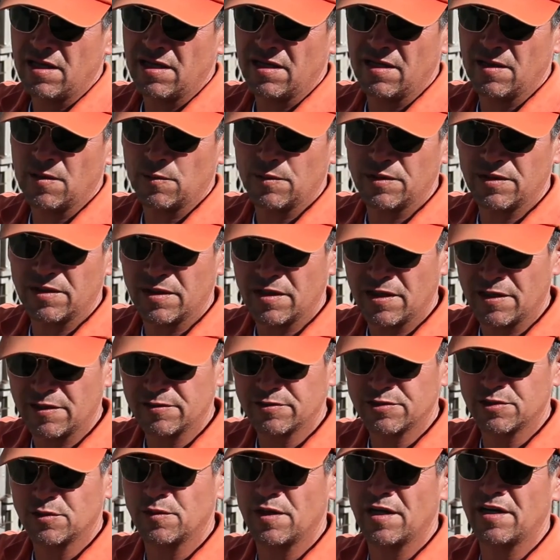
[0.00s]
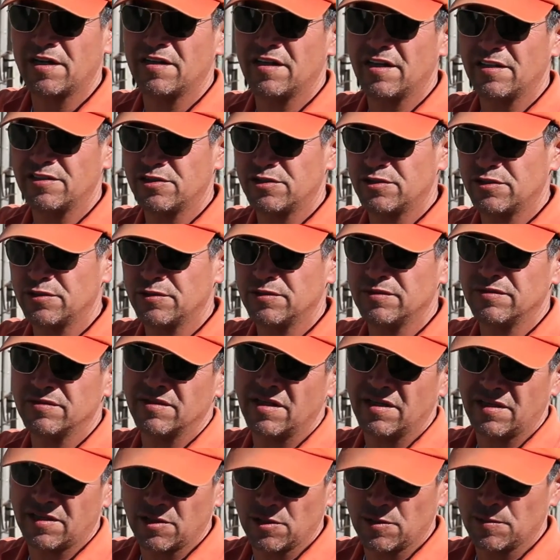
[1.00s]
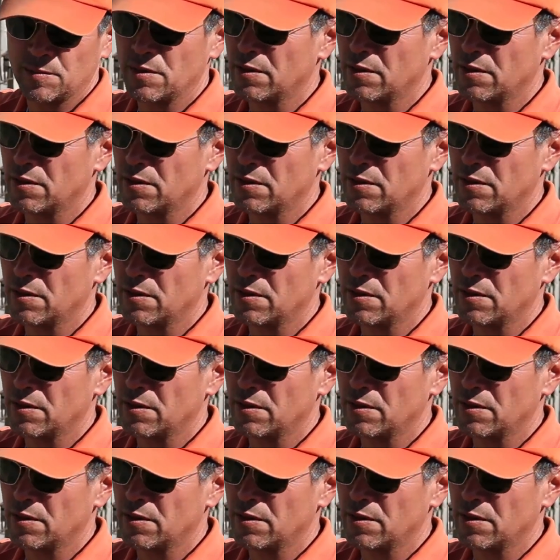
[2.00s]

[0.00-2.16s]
And when the hunters are ready and they shoot, they kill